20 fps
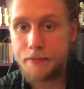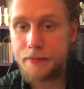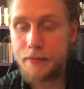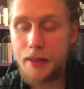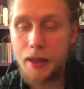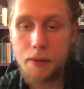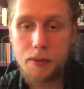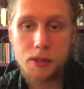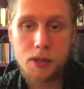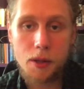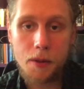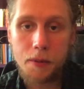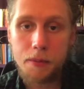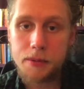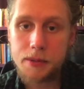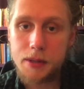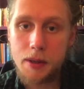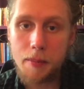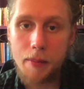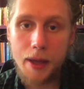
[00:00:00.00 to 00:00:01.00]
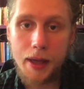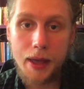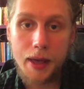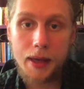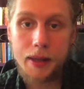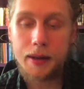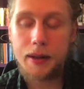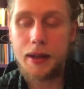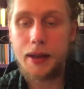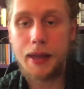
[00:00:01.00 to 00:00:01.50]
That was all that was on my
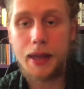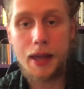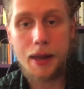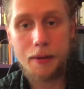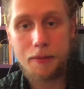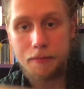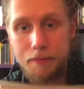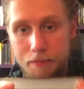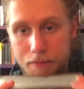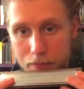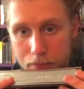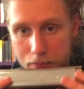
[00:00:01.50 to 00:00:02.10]
head. Again,